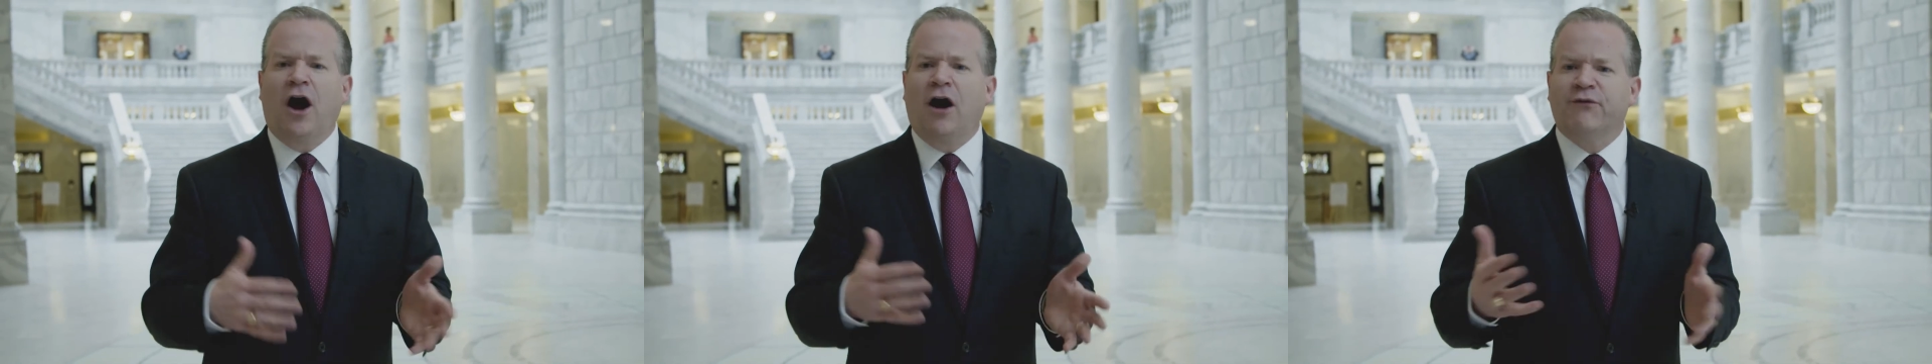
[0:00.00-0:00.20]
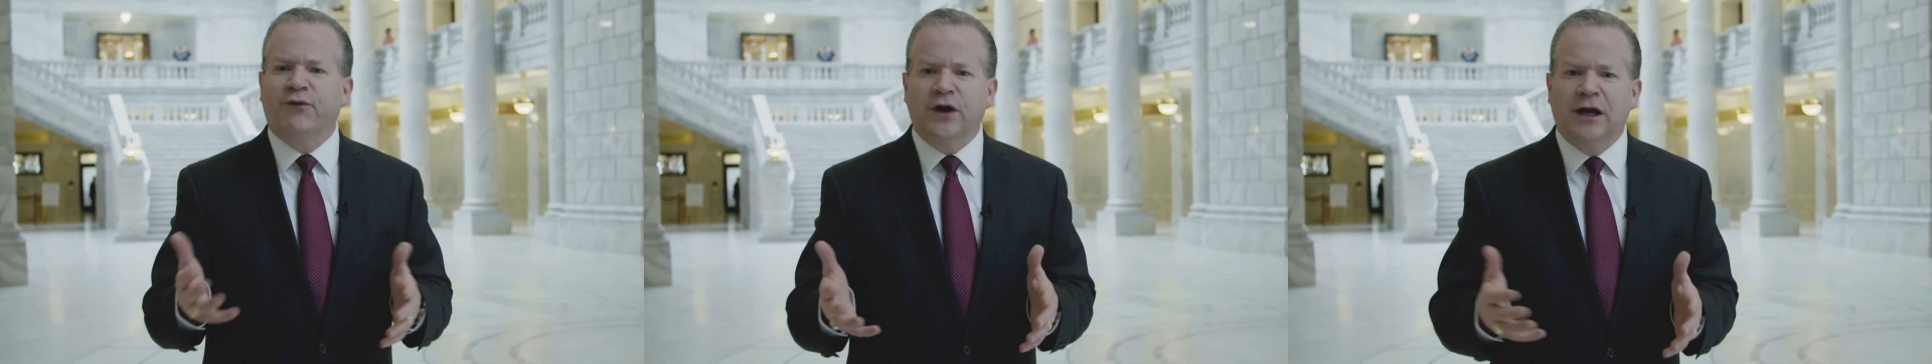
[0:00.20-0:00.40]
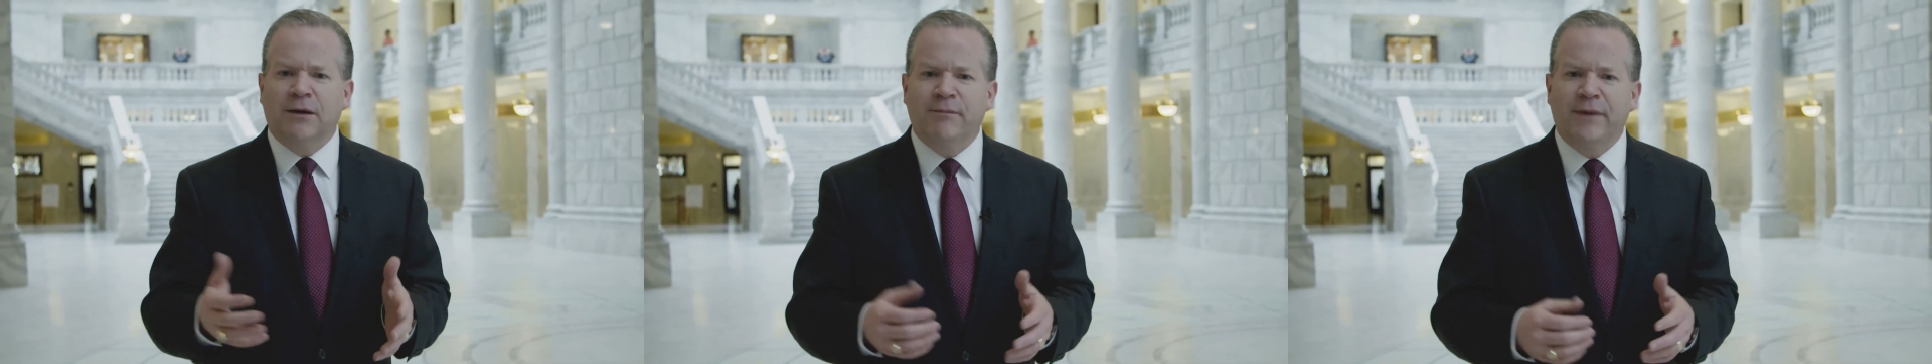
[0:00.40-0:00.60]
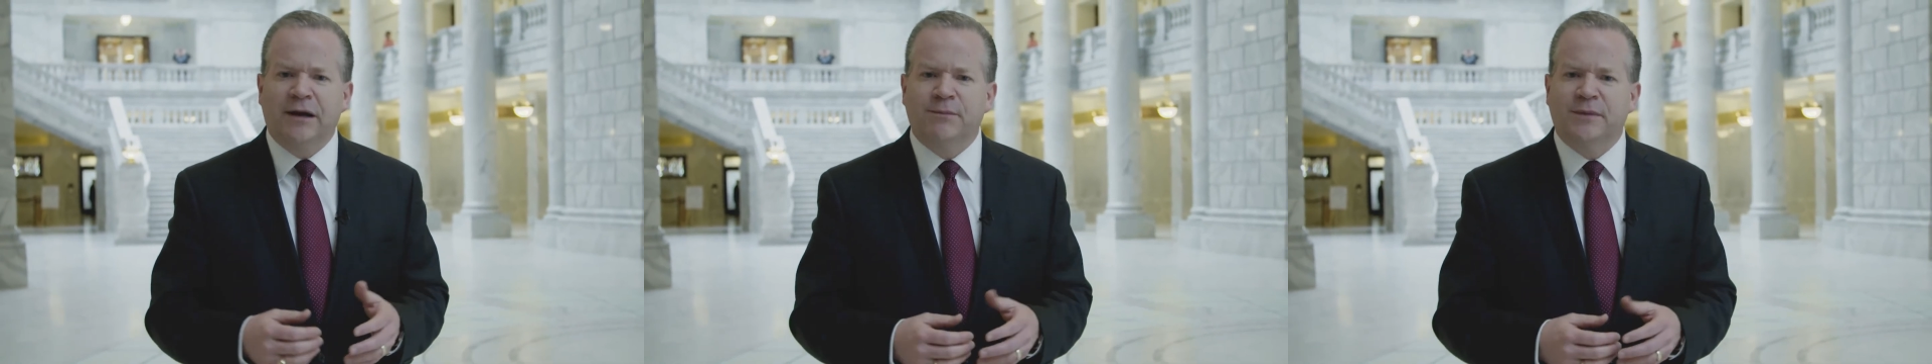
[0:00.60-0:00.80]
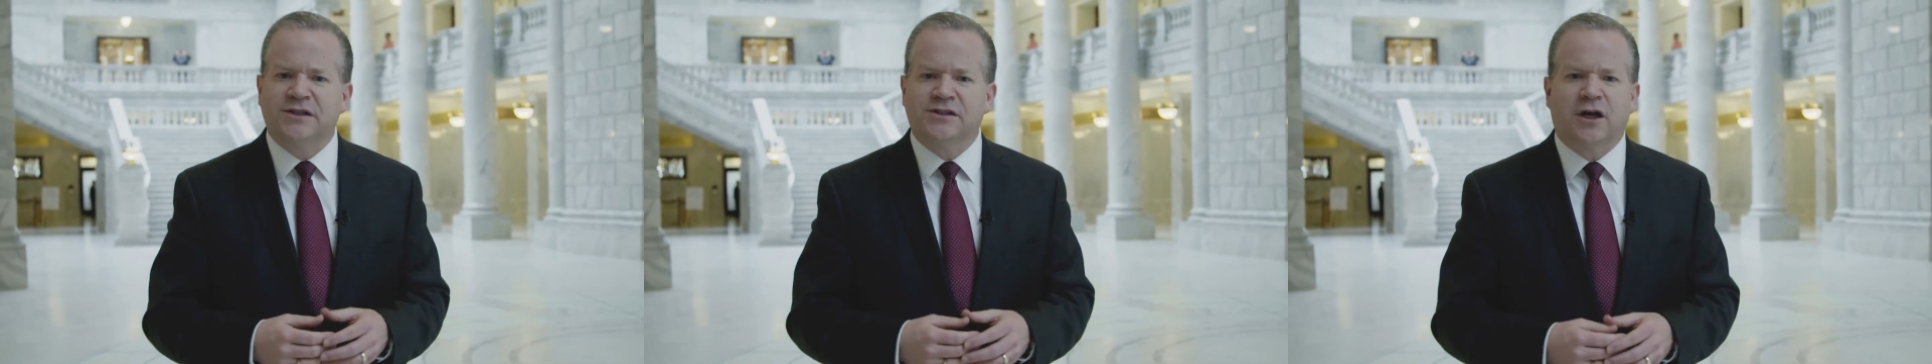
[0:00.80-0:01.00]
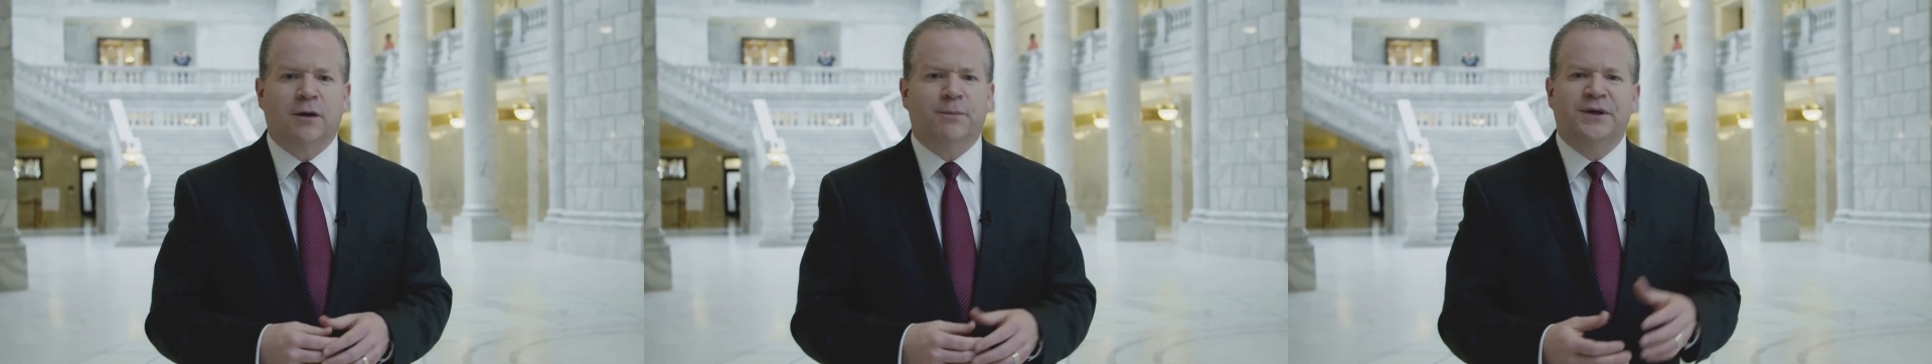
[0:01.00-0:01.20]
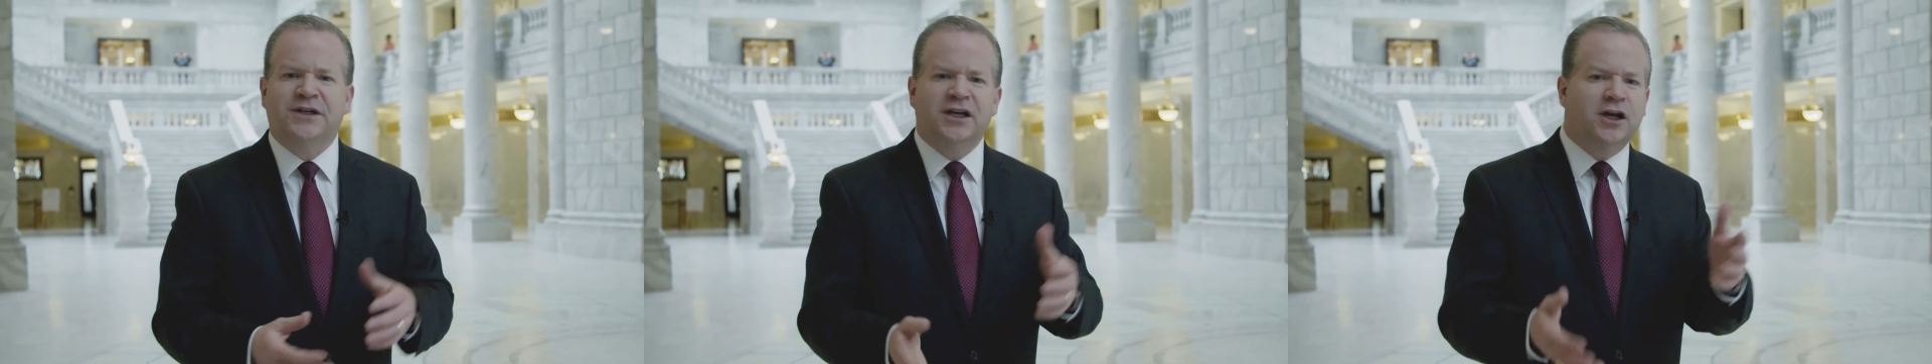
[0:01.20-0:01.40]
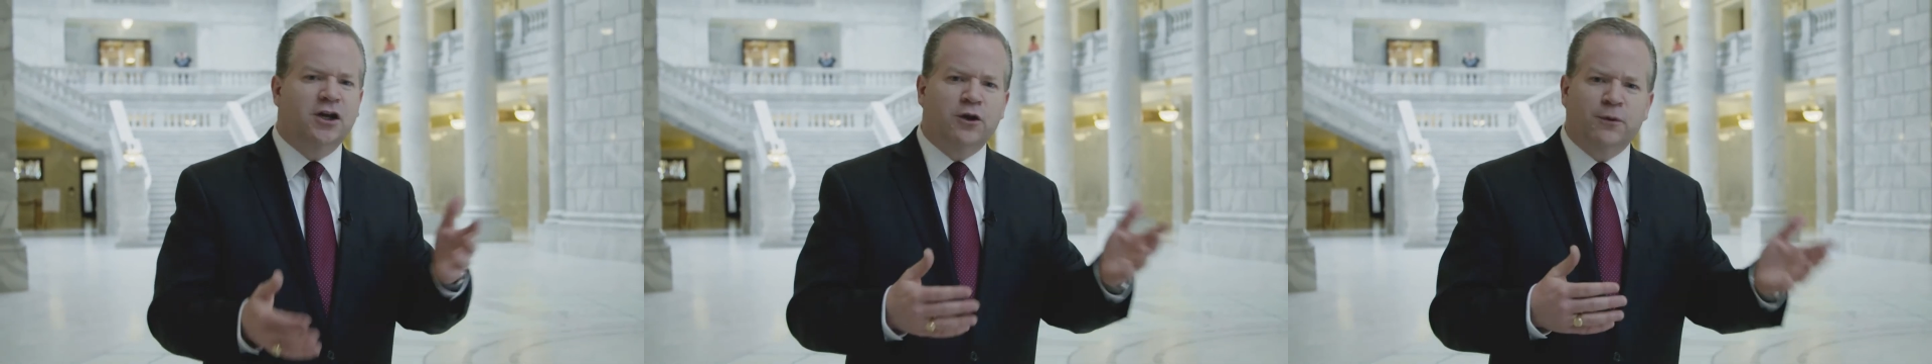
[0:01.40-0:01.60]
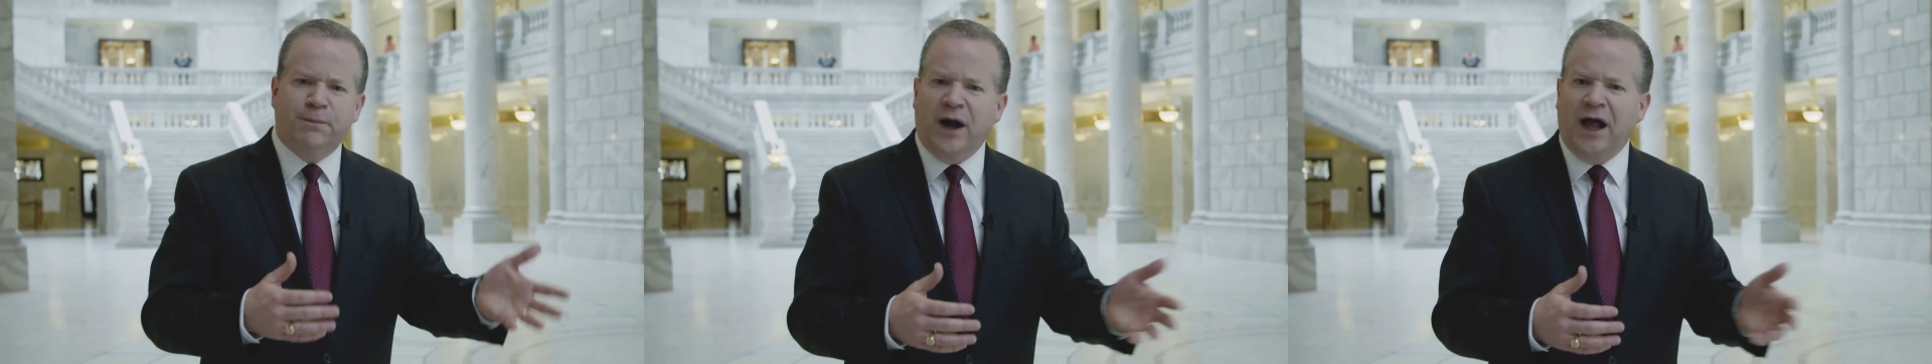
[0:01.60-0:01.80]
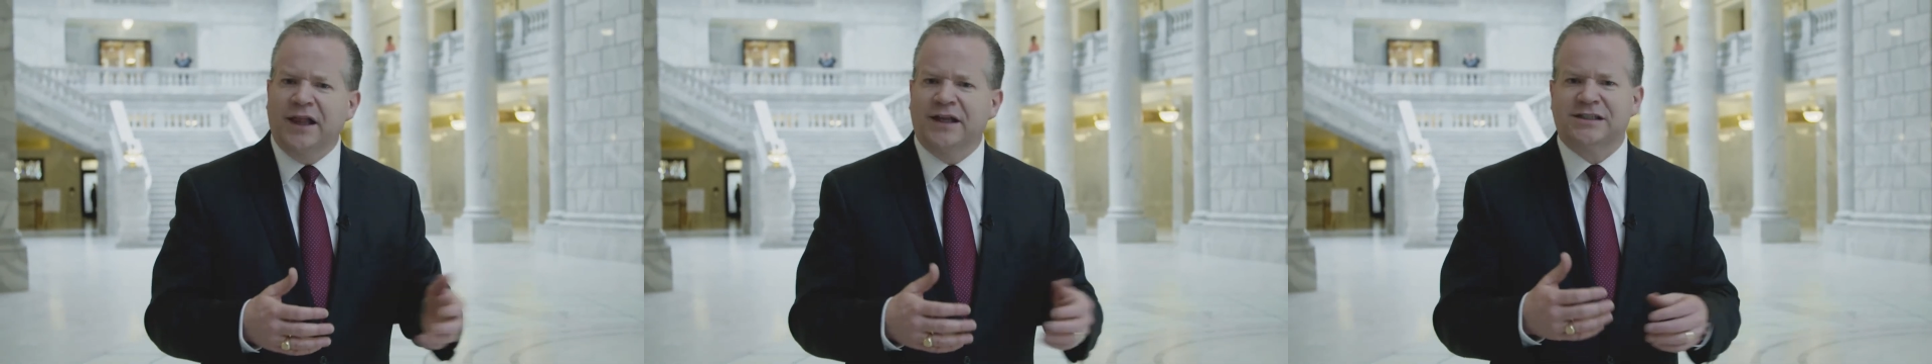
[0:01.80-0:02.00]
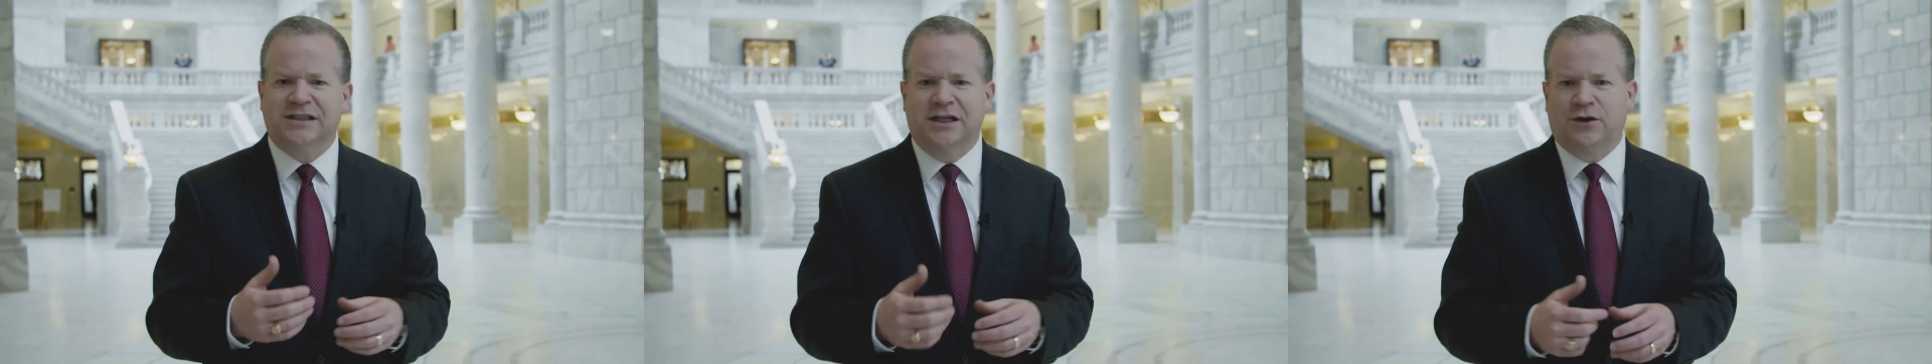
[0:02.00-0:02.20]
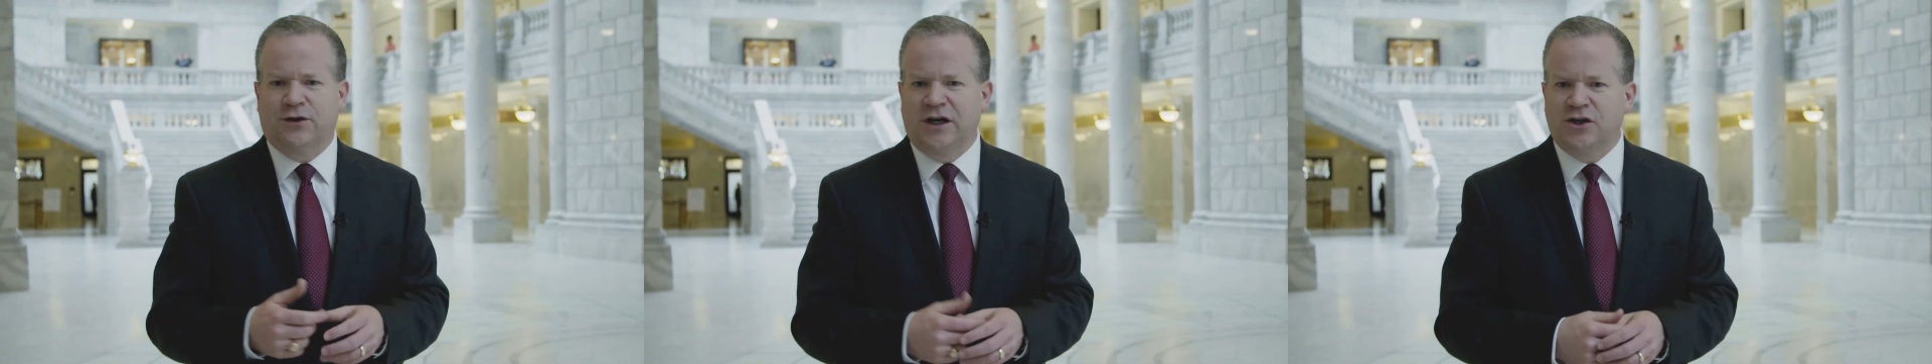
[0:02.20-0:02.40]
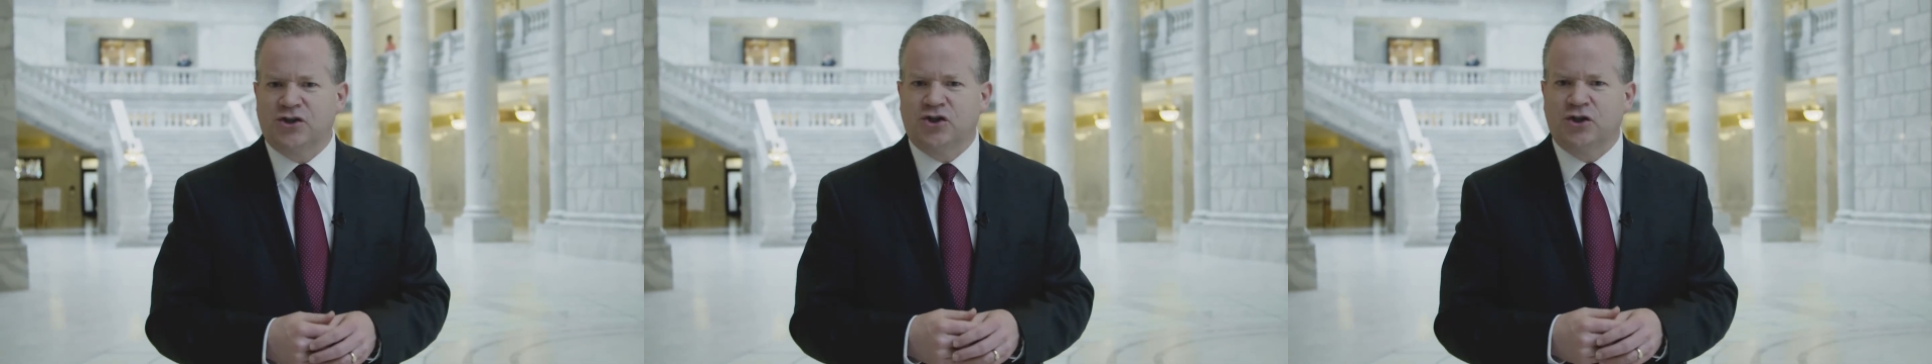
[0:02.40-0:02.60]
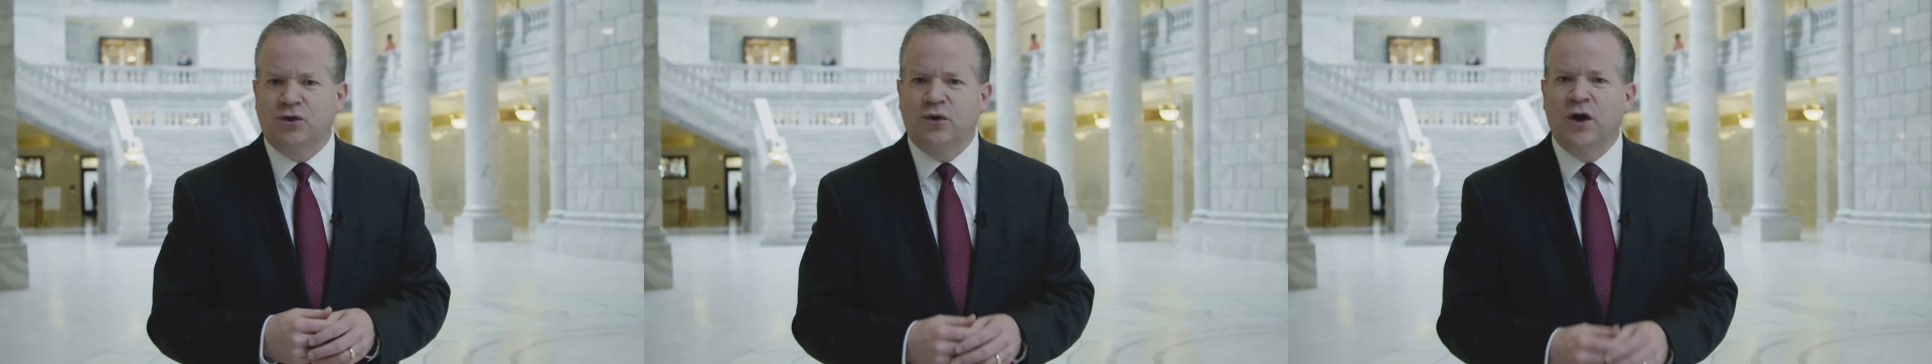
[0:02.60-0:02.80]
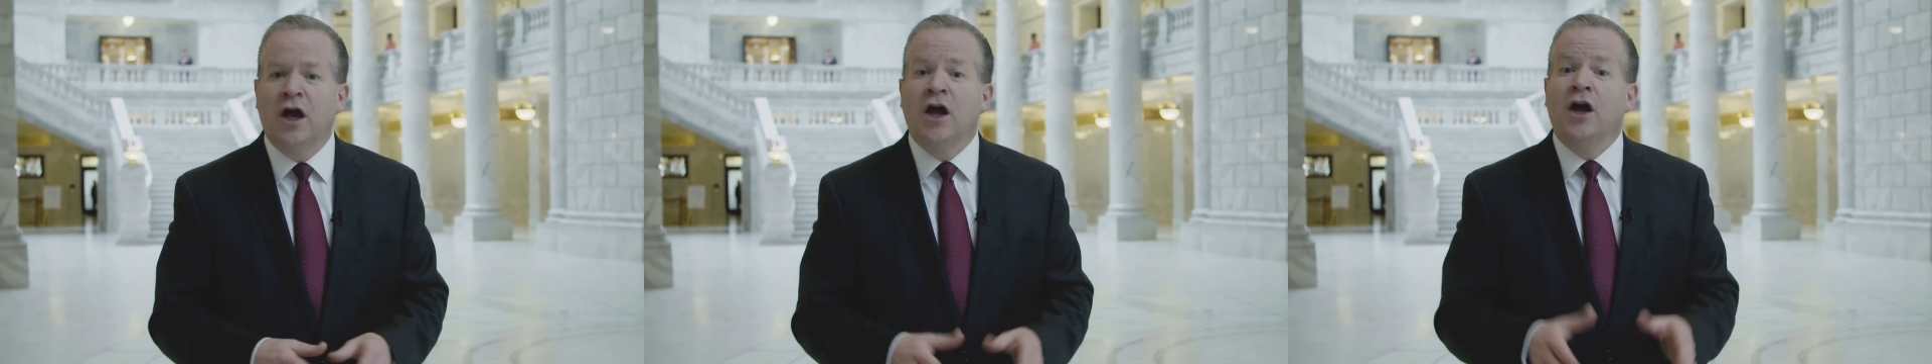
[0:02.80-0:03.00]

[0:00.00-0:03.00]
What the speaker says: offering amendments on a particular policy or issue,